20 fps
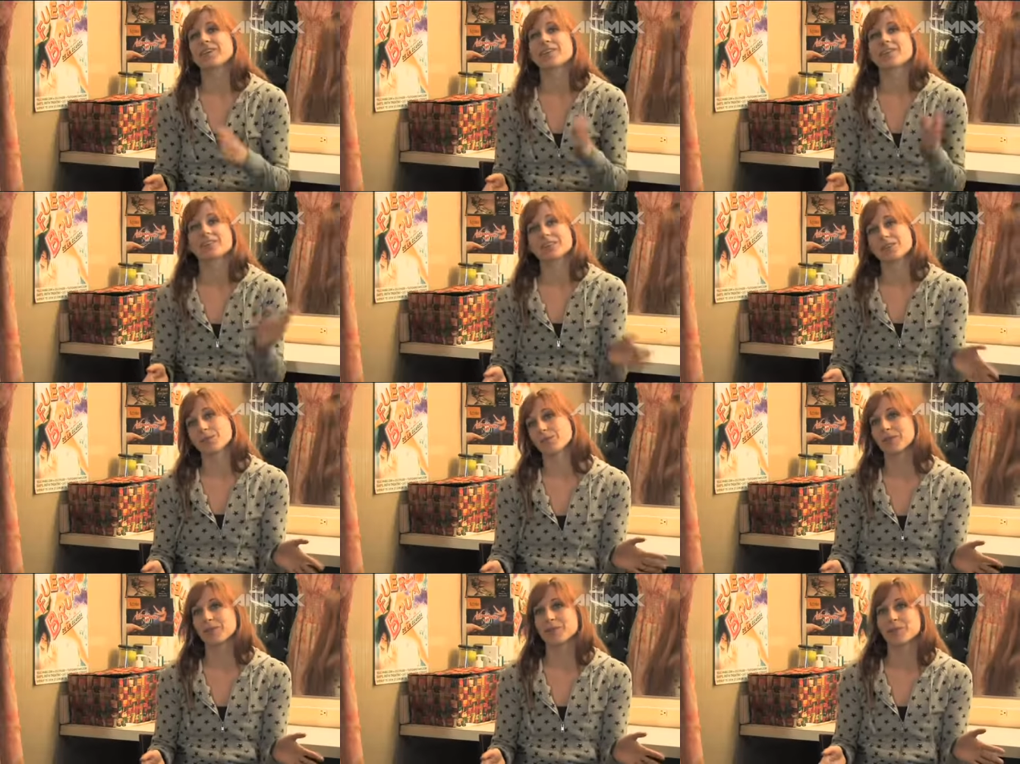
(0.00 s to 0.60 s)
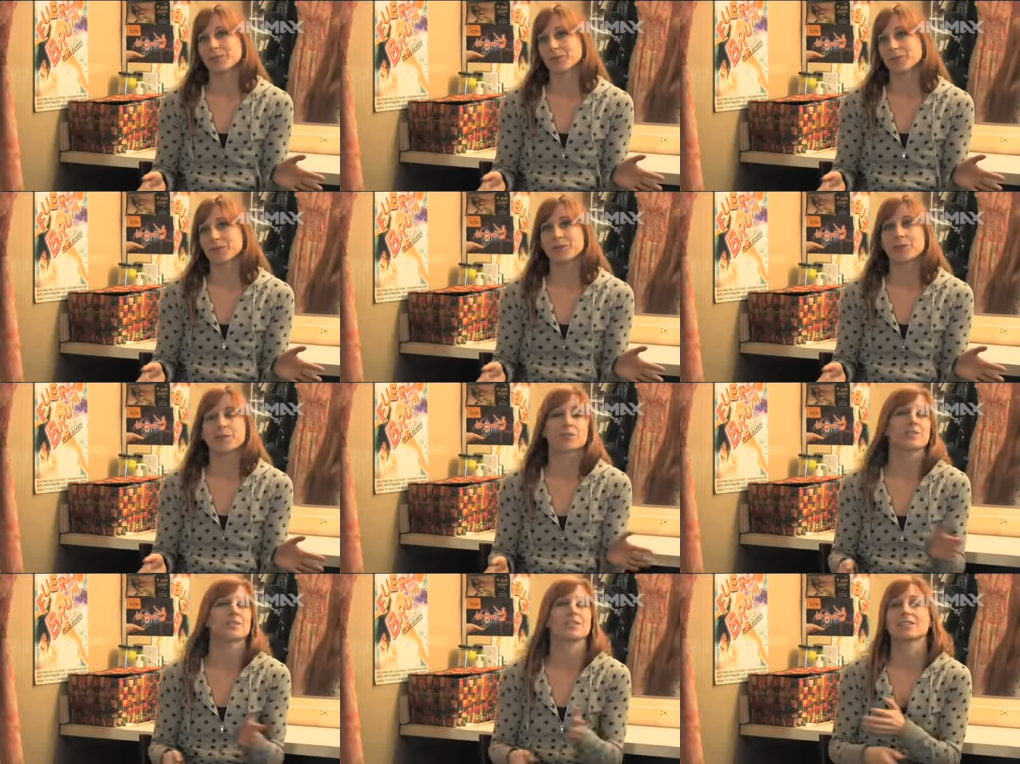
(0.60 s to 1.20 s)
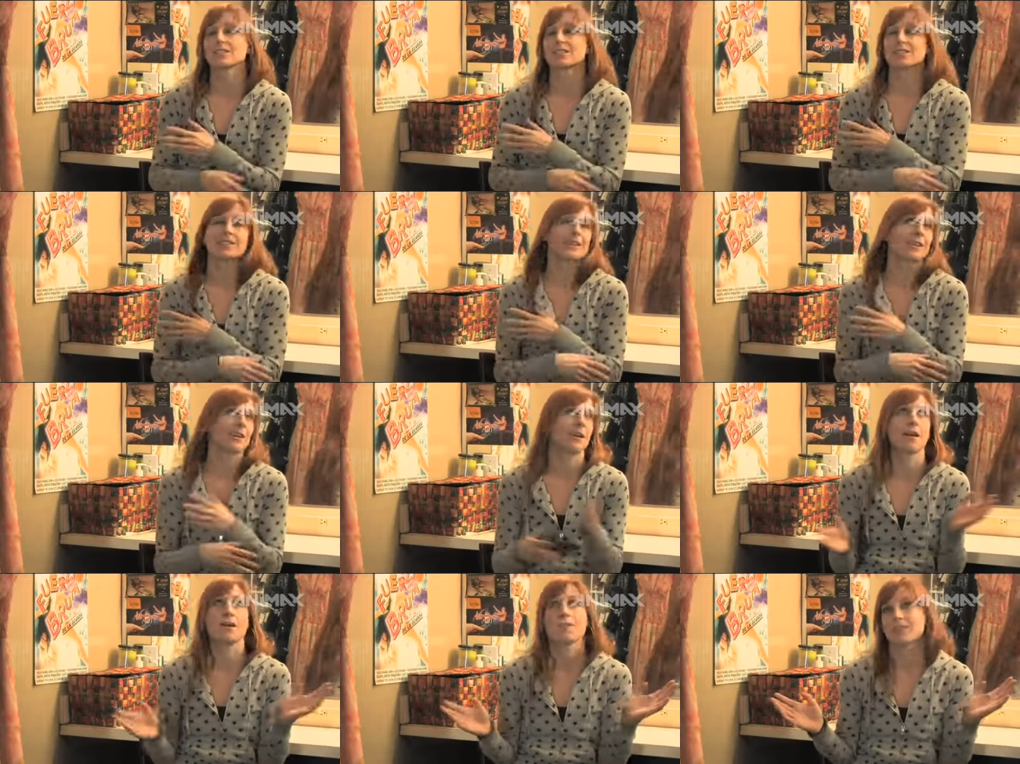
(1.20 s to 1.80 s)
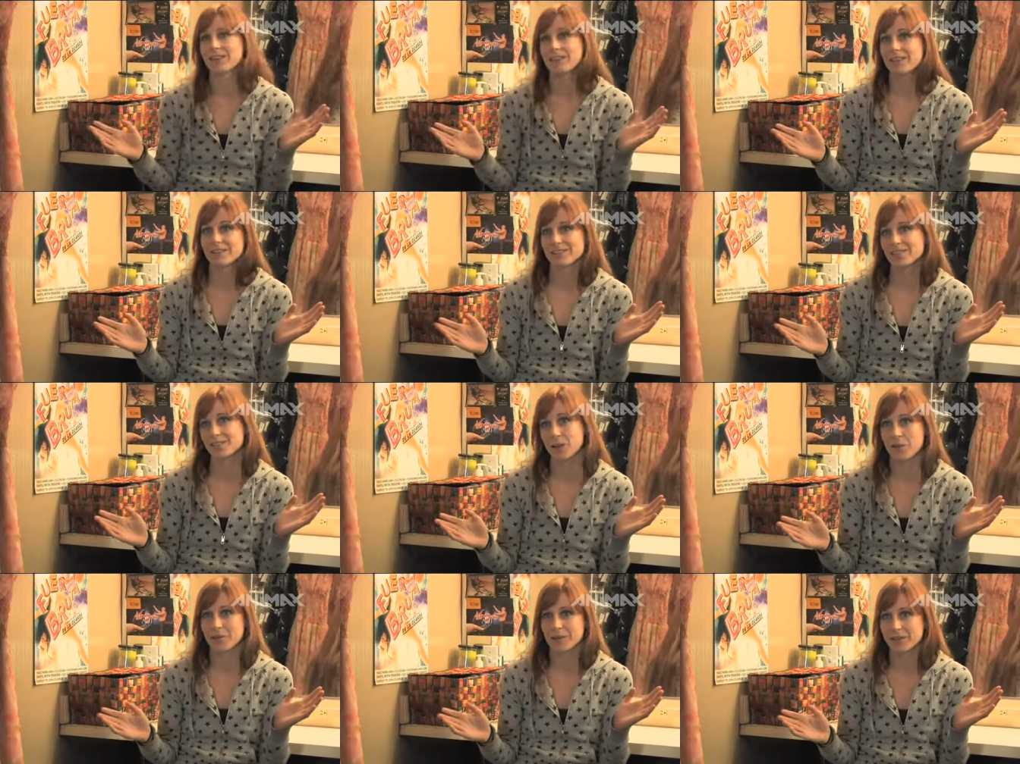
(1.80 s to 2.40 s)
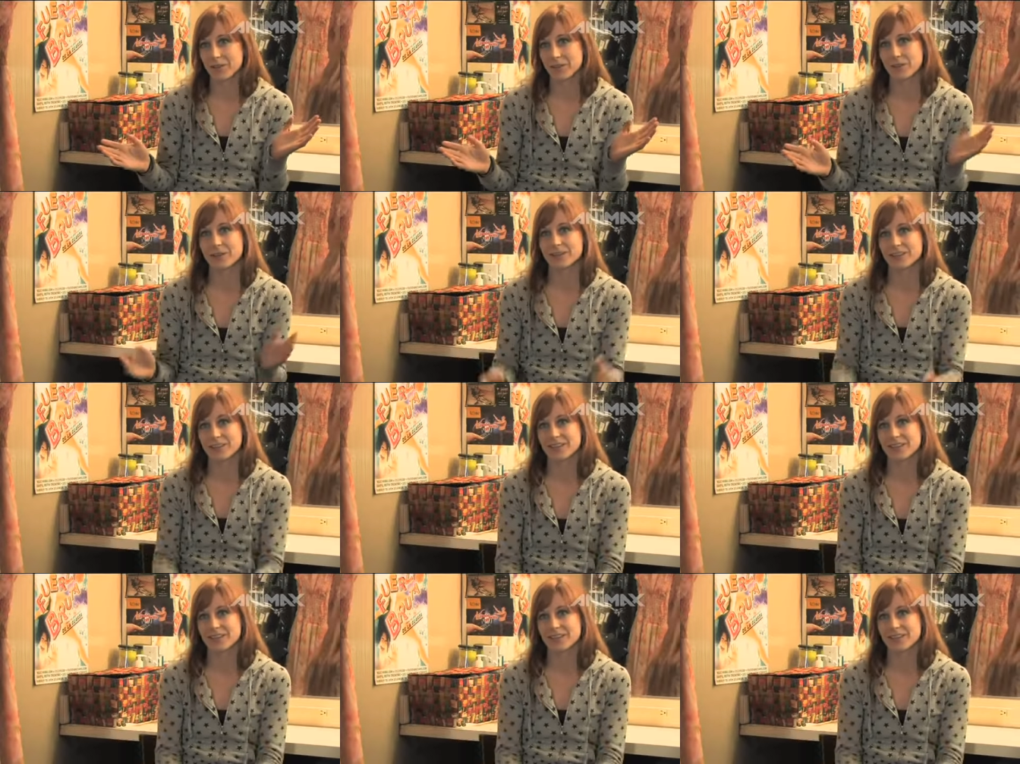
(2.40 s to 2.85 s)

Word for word: as someone who goes to see every show in New York.